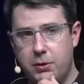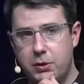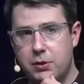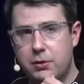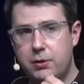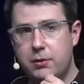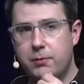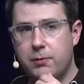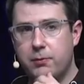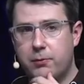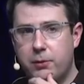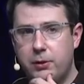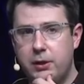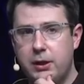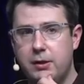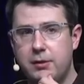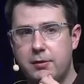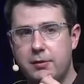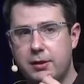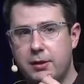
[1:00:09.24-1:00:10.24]
not sure if I
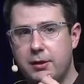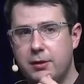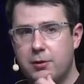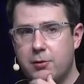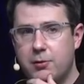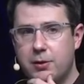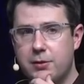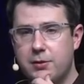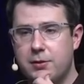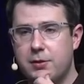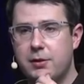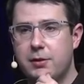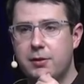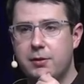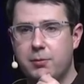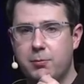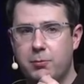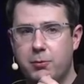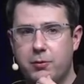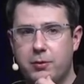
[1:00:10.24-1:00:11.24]
fully understand the question.
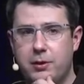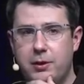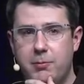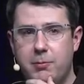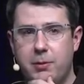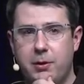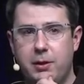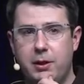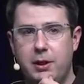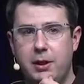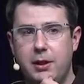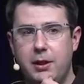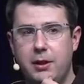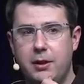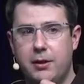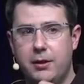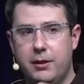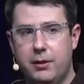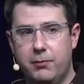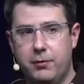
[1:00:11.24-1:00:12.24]
It's mostly about
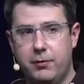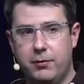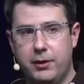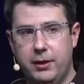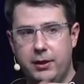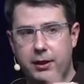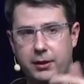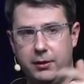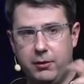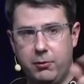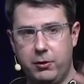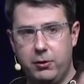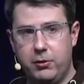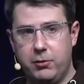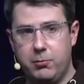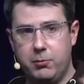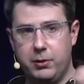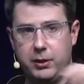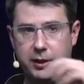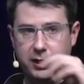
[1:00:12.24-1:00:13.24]
like if you say like
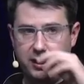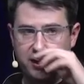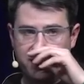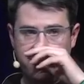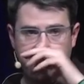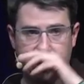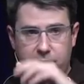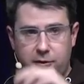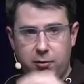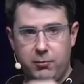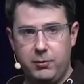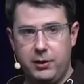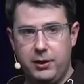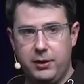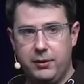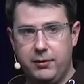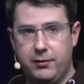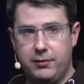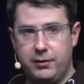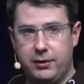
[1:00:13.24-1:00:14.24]
quantum mechanics has some
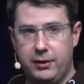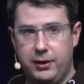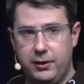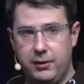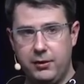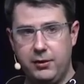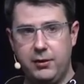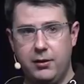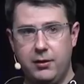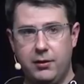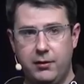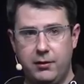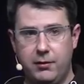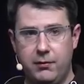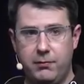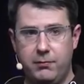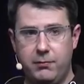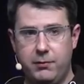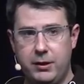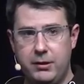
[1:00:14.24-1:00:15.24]
like scale
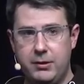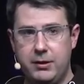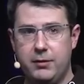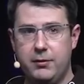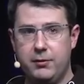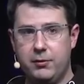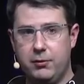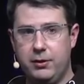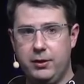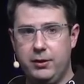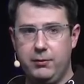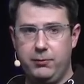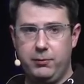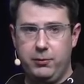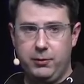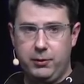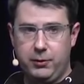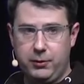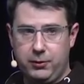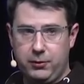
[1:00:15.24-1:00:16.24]
uh, variance, so that if
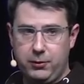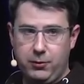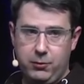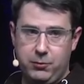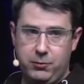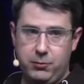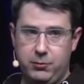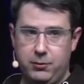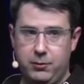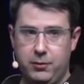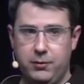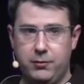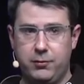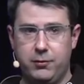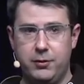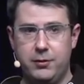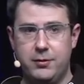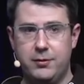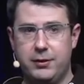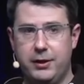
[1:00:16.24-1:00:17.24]
you go to a
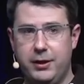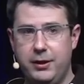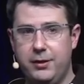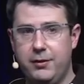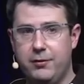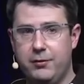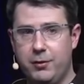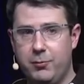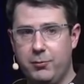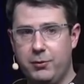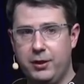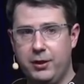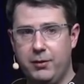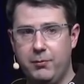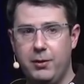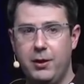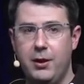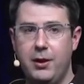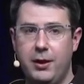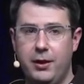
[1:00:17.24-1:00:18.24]
certain scale, then
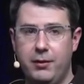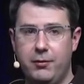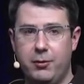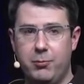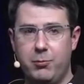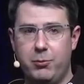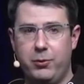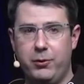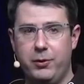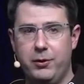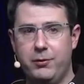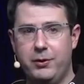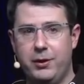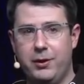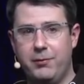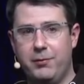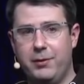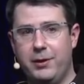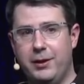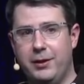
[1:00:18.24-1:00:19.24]
sometime at some point you
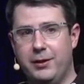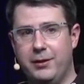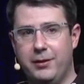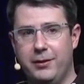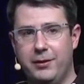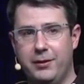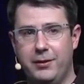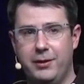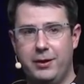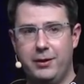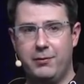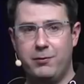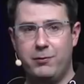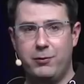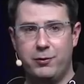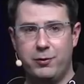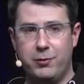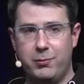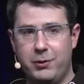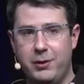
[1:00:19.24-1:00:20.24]
have like uh,
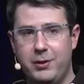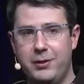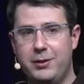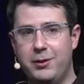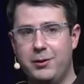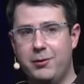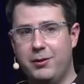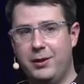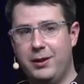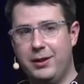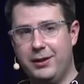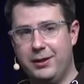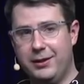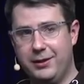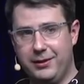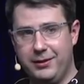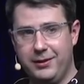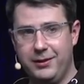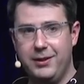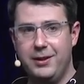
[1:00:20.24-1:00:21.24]
irreversibility or
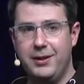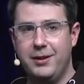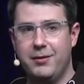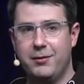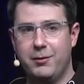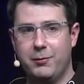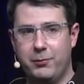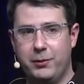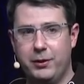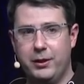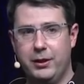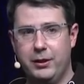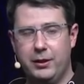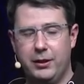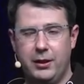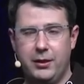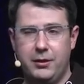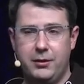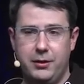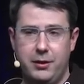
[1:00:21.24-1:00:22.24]
like uh, something like
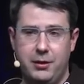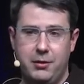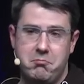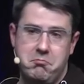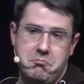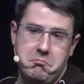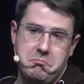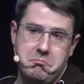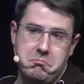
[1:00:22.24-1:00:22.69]
that. Yeah,